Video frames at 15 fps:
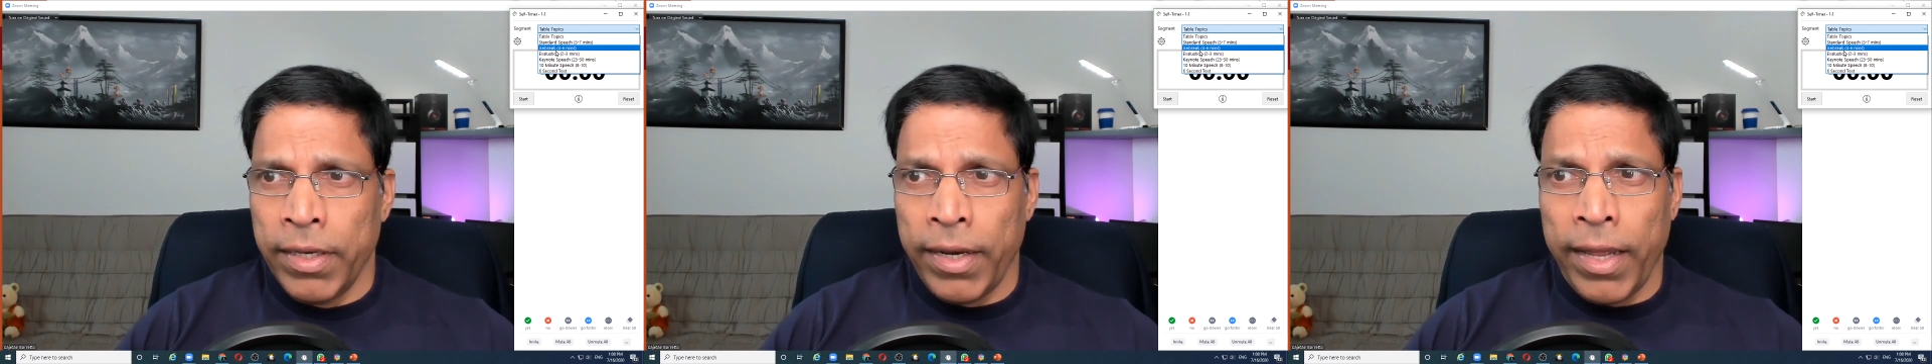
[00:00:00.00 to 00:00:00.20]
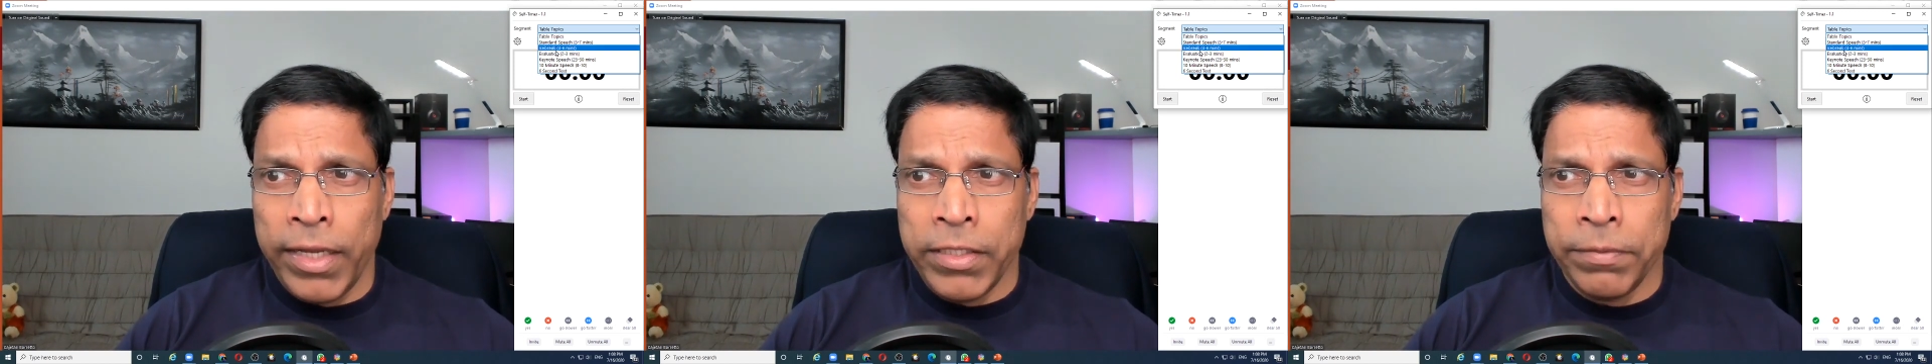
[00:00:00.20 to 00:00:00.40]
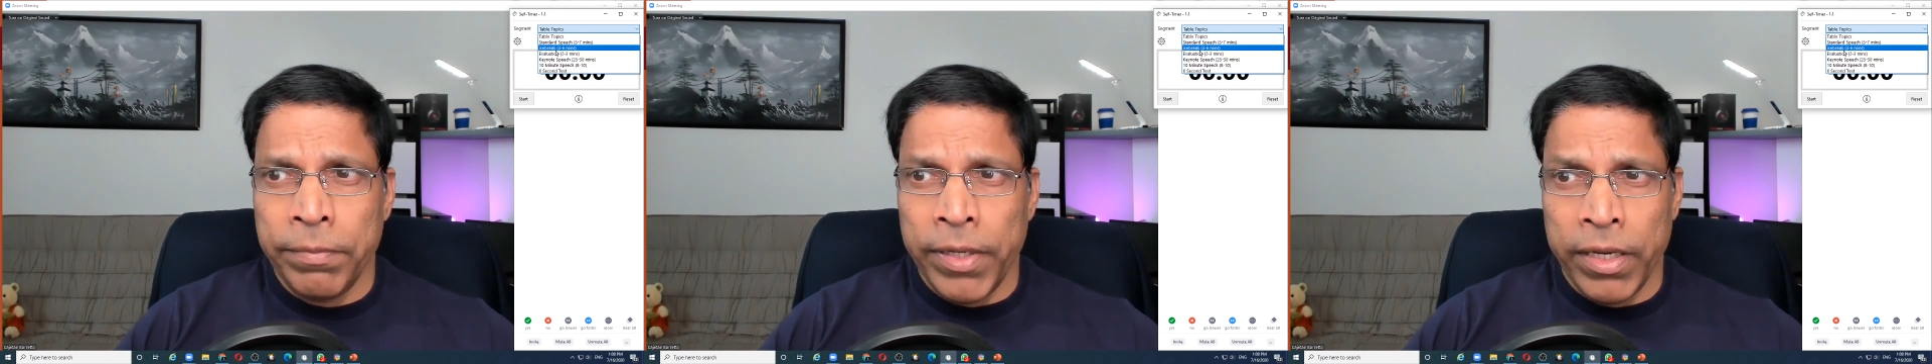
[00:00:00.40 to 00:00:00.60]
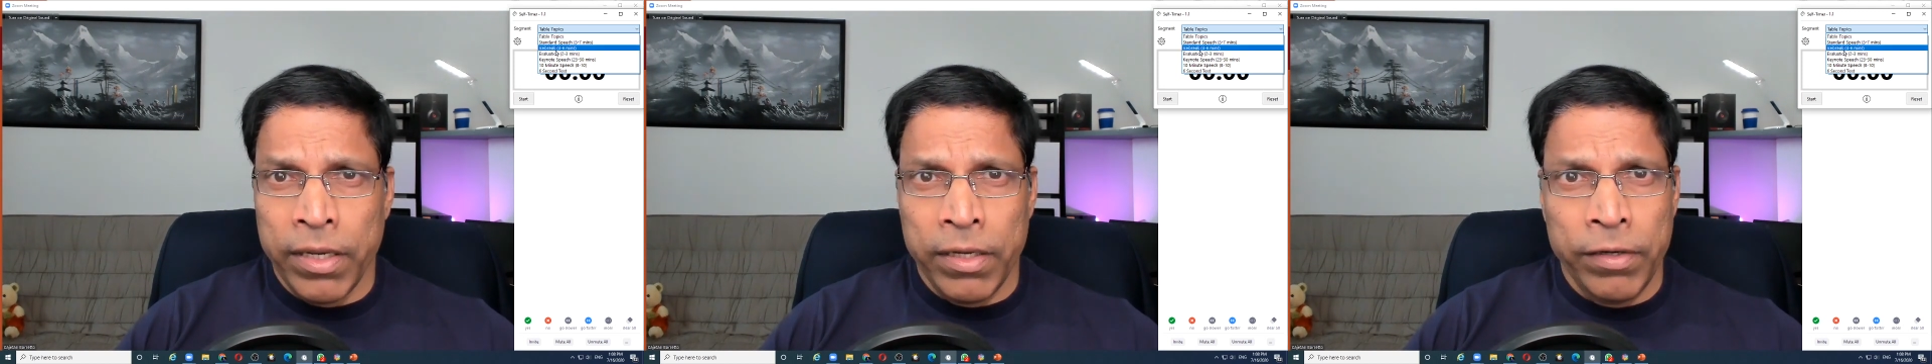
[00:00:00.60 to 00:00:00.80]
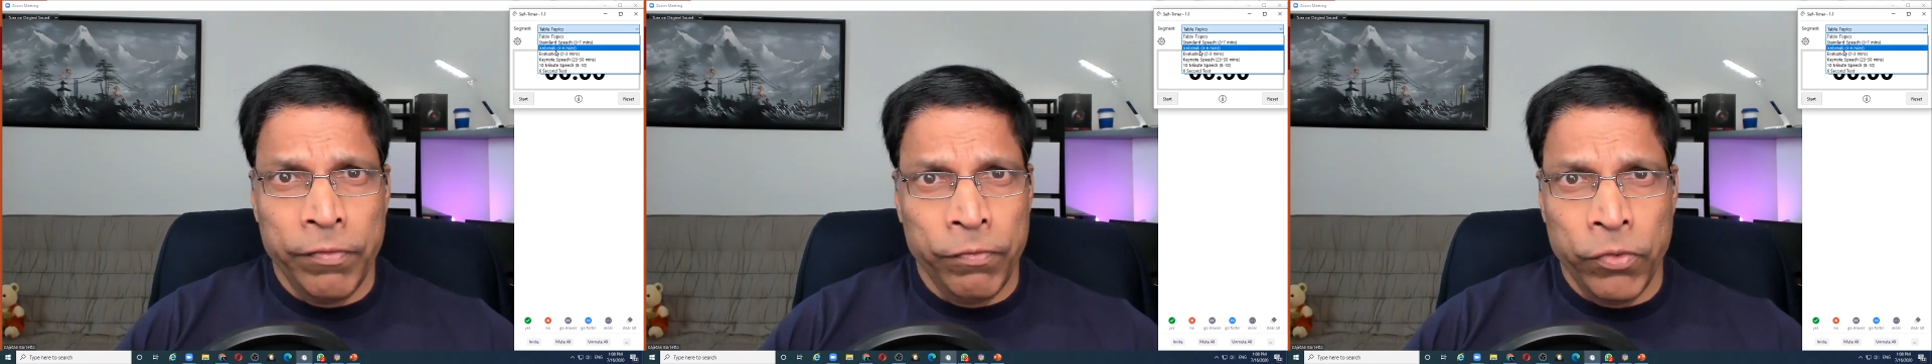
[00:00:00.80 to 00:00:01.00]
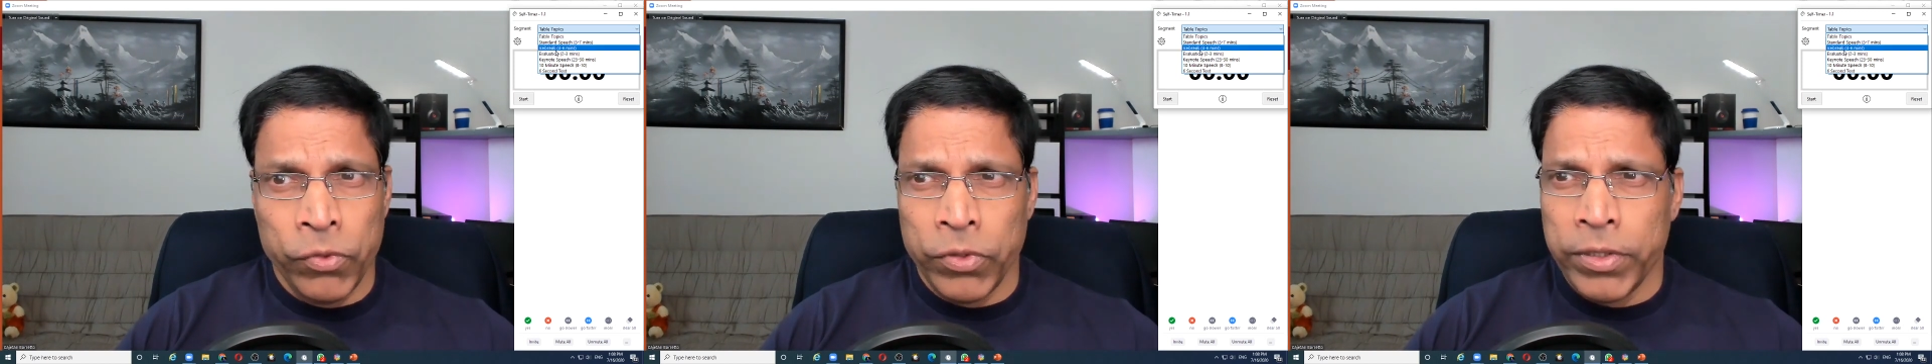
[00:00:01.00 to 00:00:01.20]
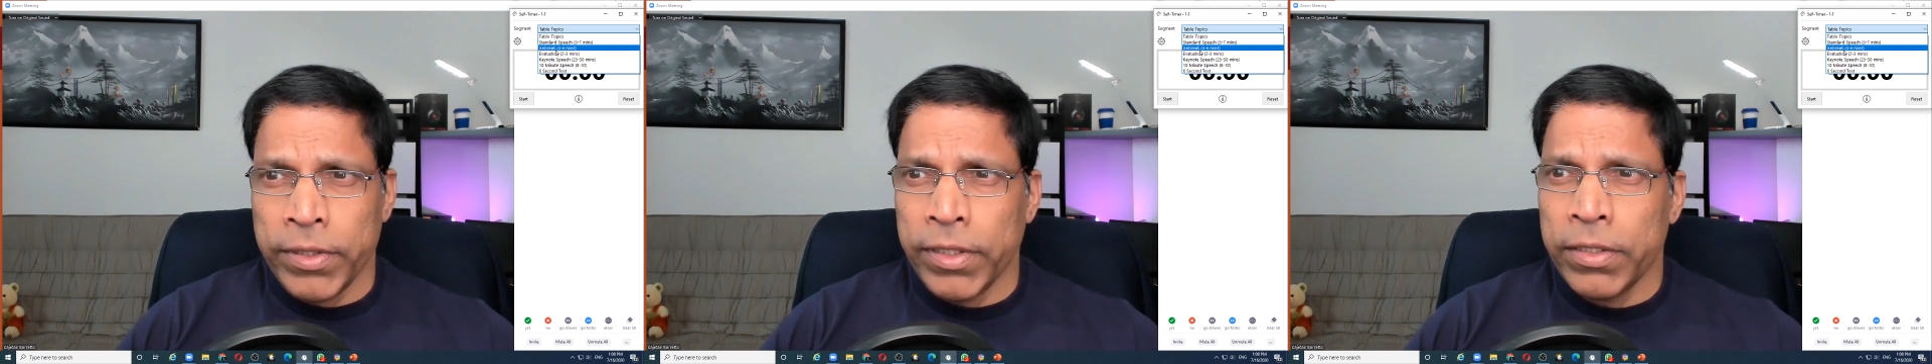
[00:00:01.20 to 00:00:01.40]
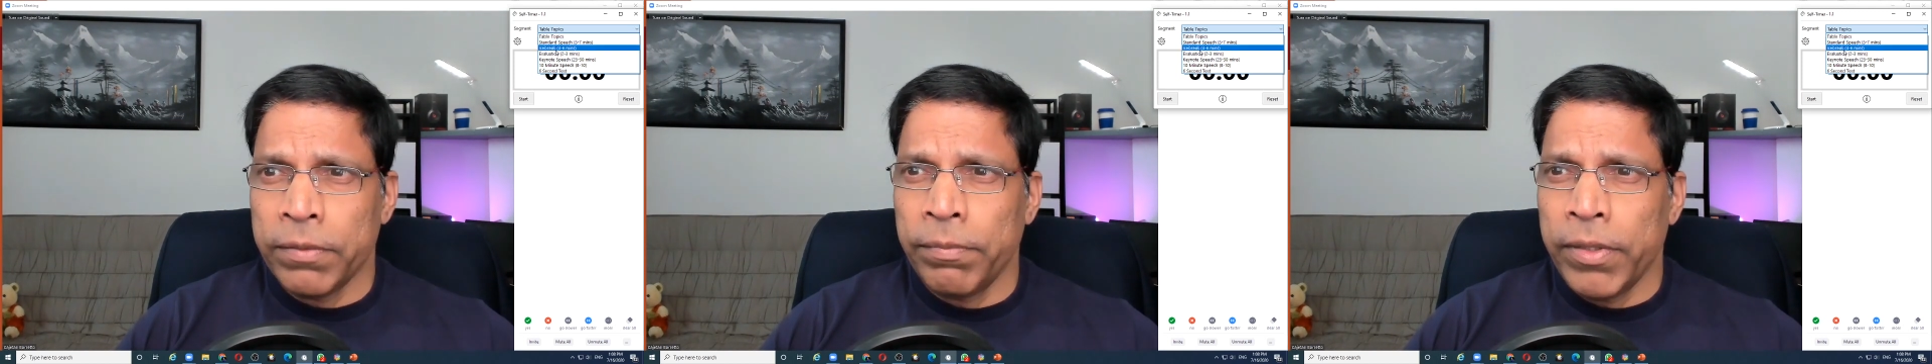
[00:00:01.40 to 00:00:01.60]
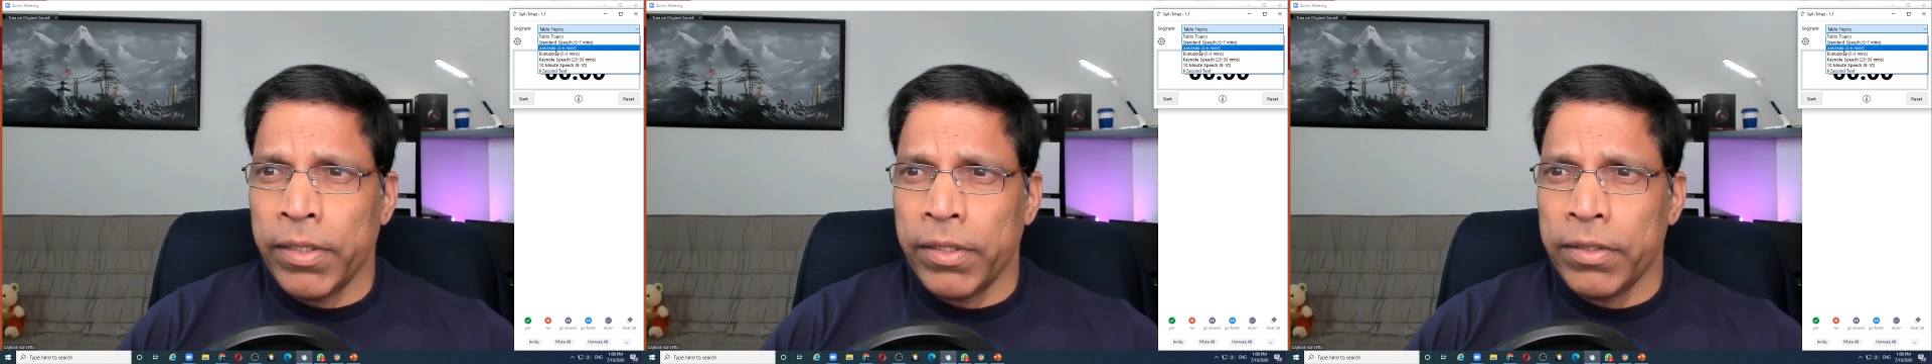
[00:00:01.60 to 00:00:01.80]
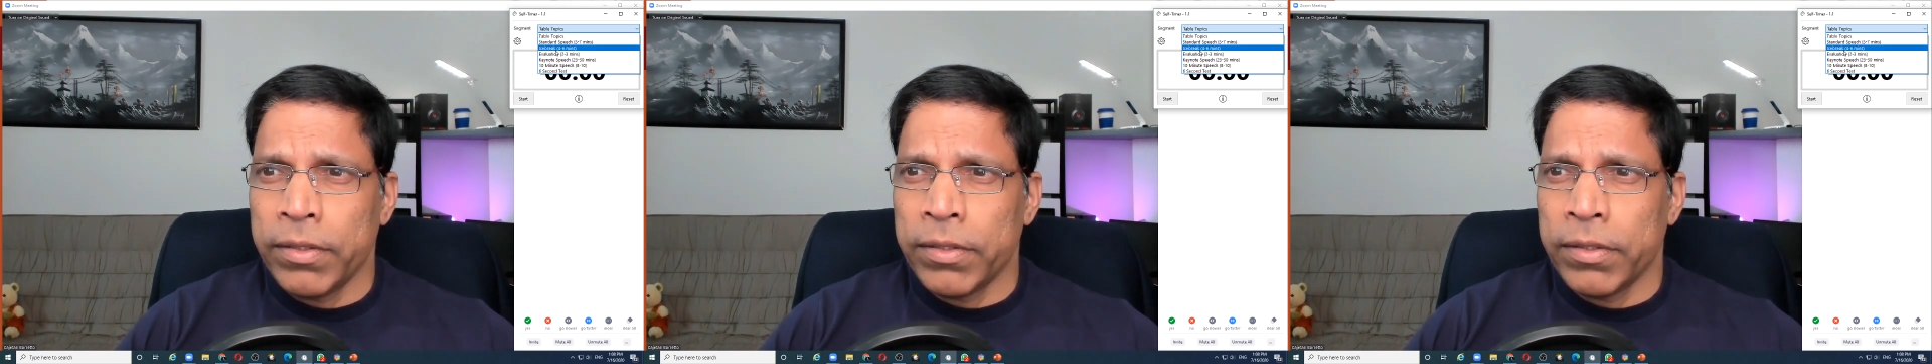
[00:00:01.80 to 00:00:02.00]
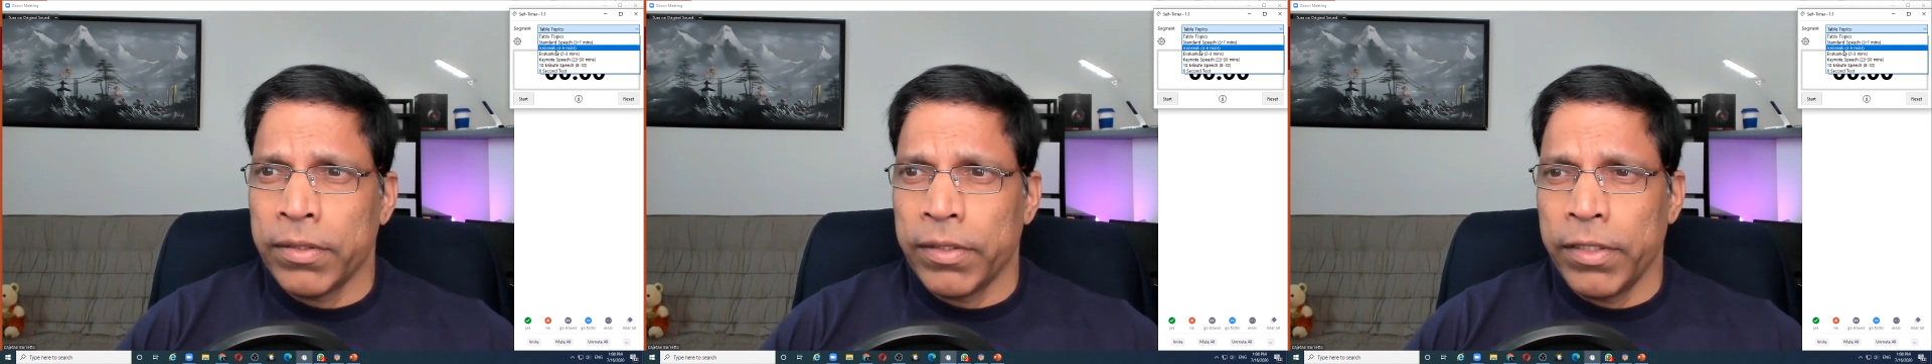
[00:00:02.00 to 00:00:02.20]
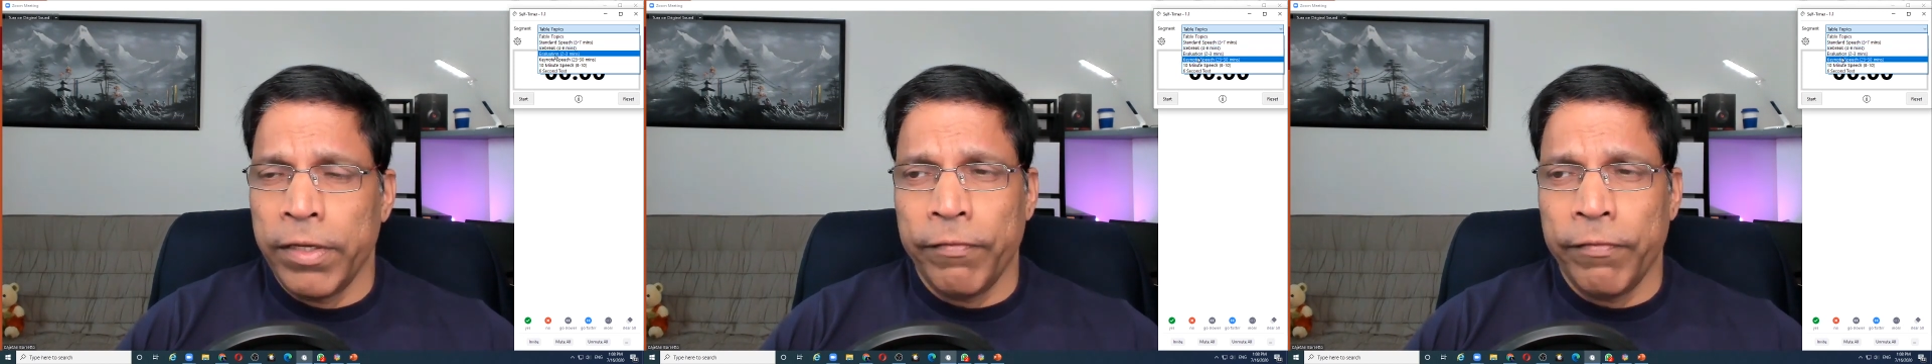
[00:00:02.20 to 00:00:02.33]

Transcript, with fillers: an icebreaker four to six minutes,